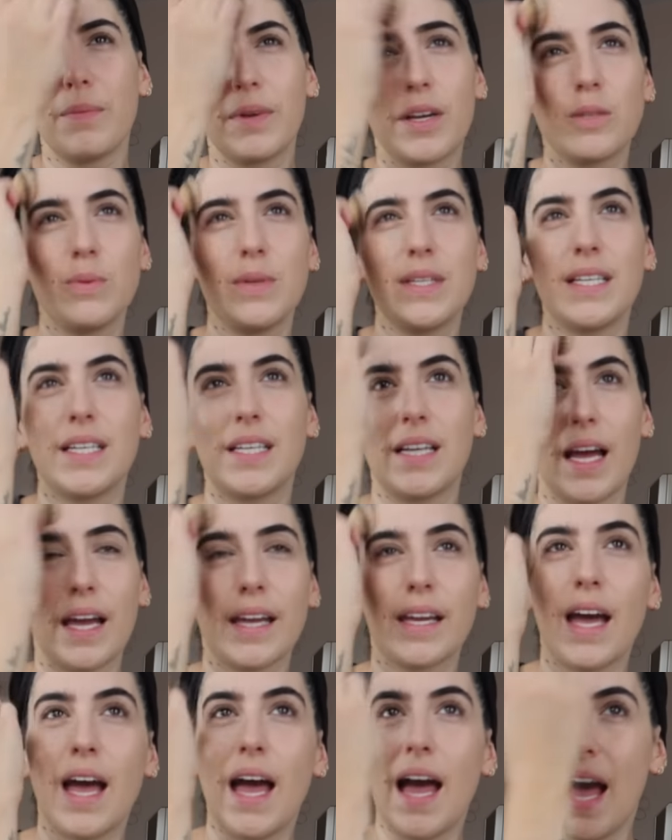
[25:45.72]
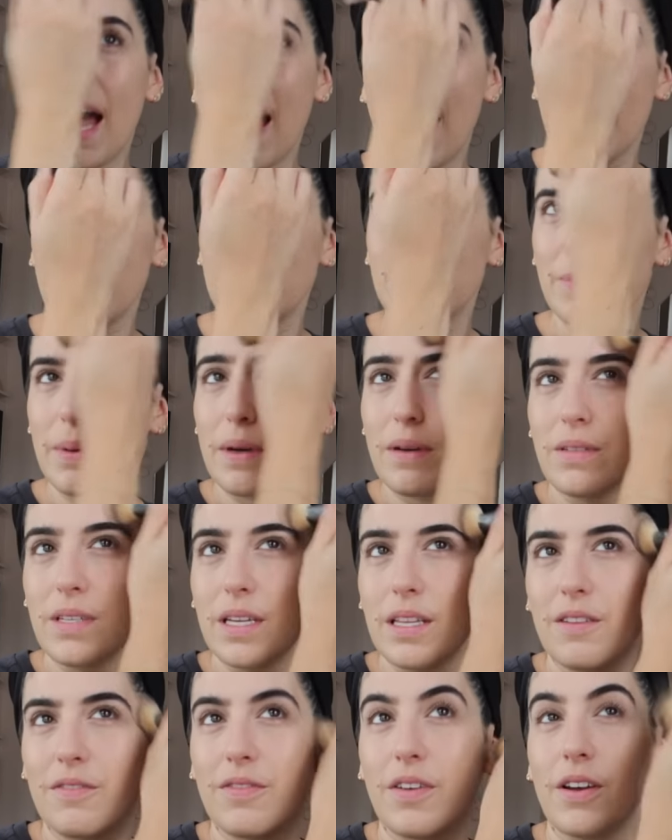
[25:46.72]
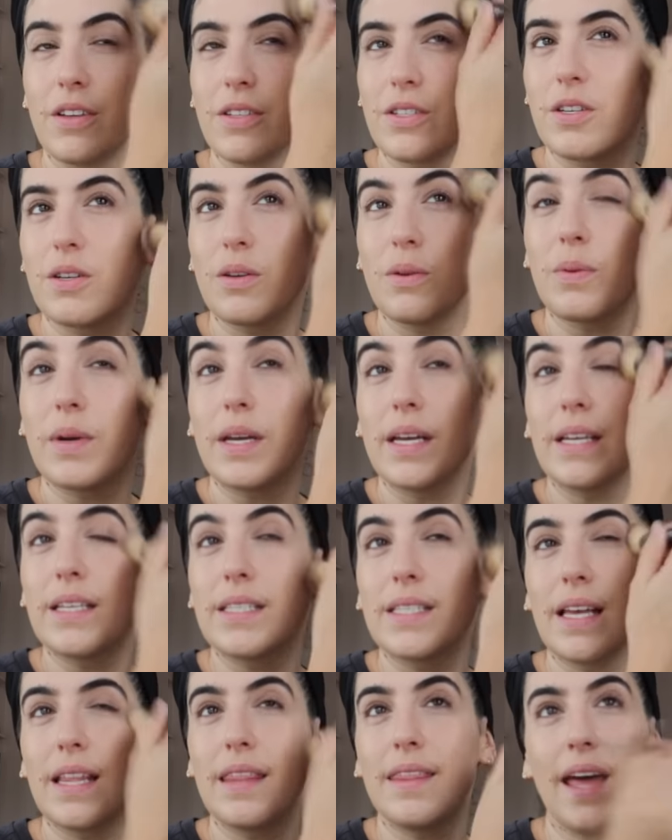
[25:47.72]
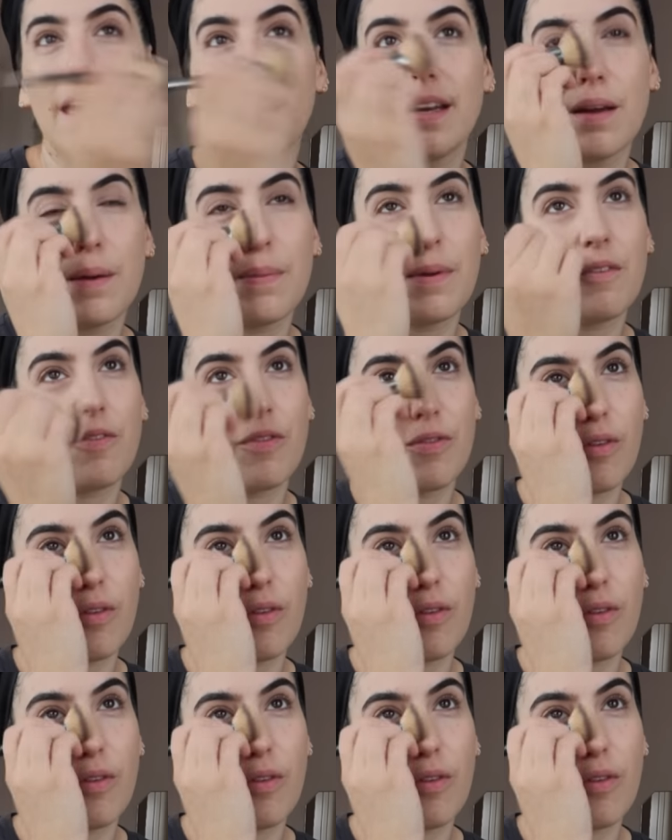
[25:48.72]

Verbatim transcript: because we did like hand building the first two weeks and then a bit of